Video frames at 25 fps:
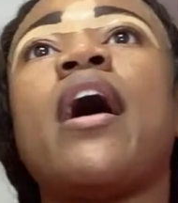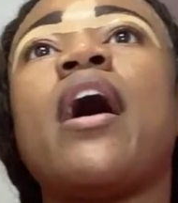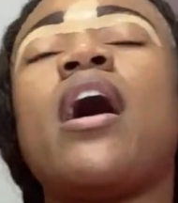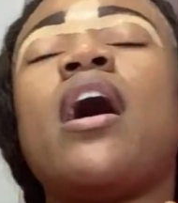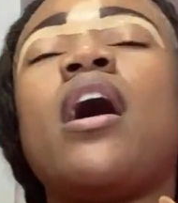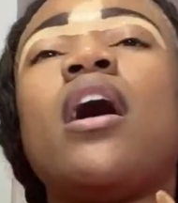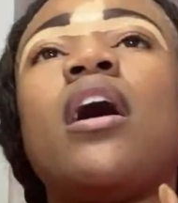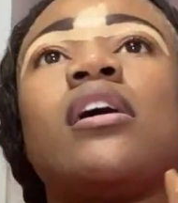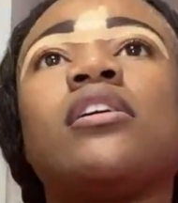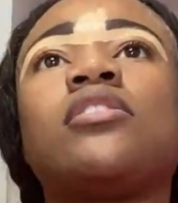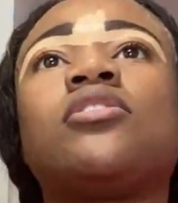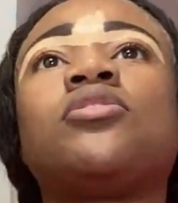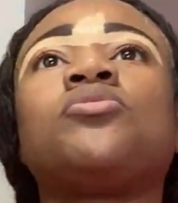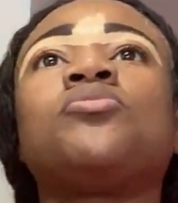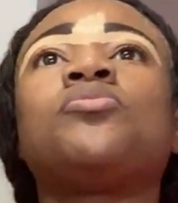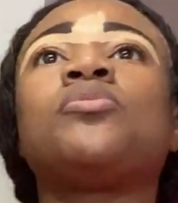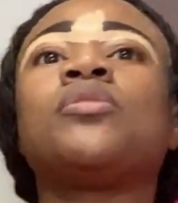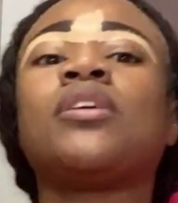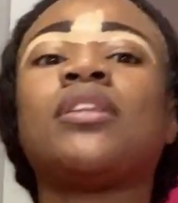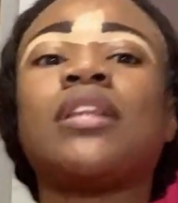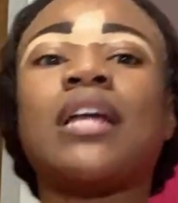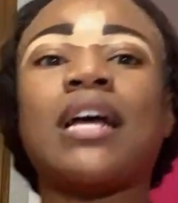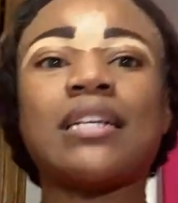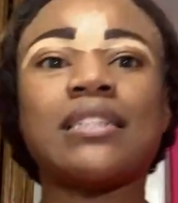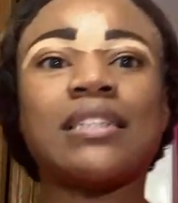I do
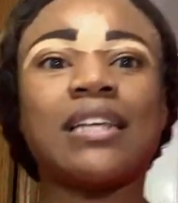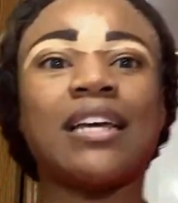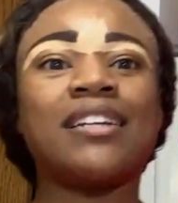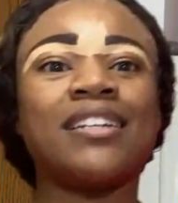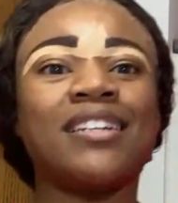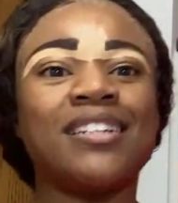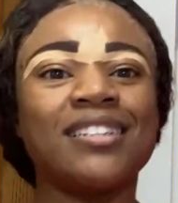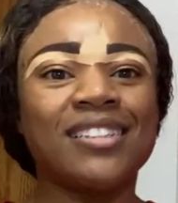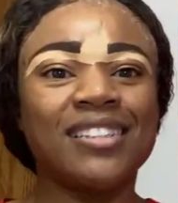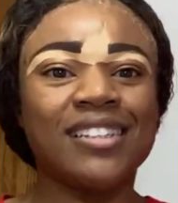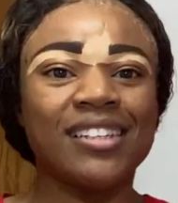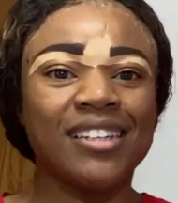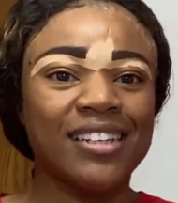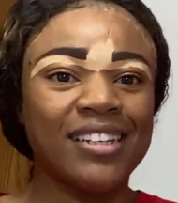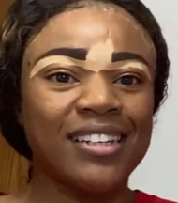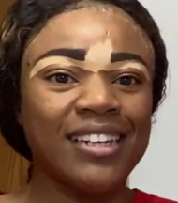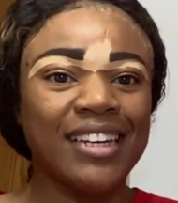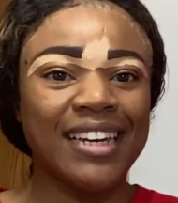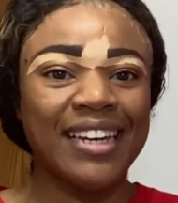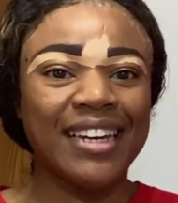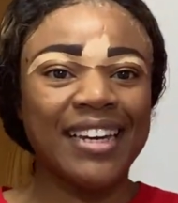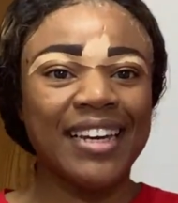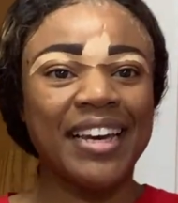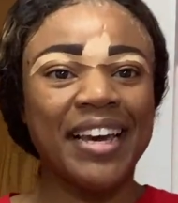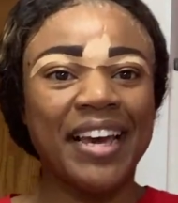realize I need to
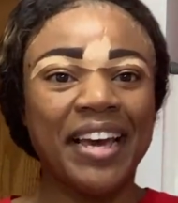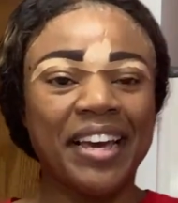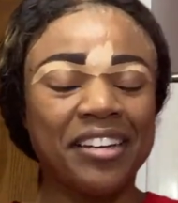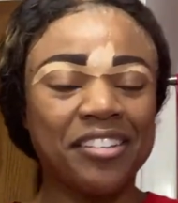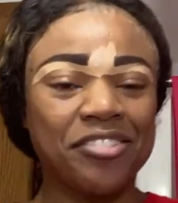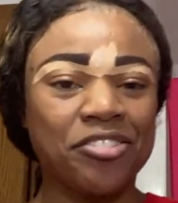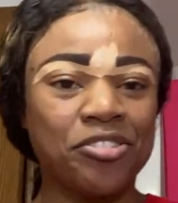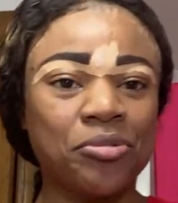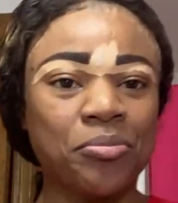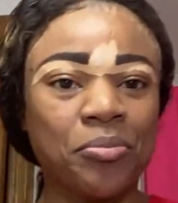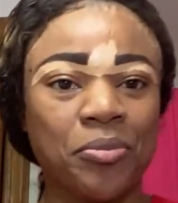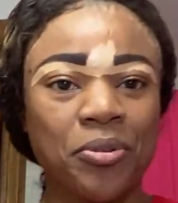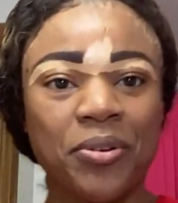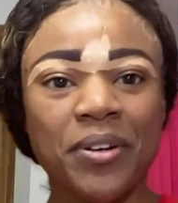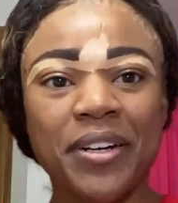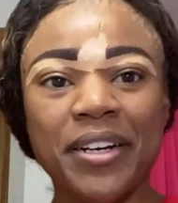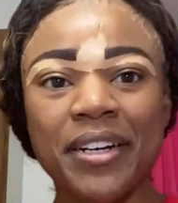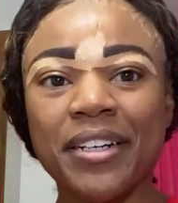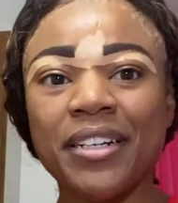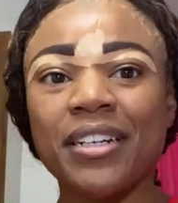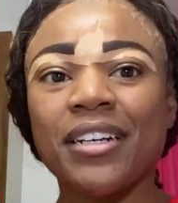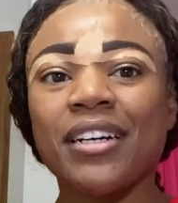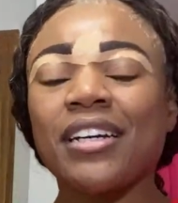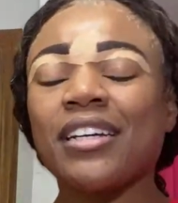engage more.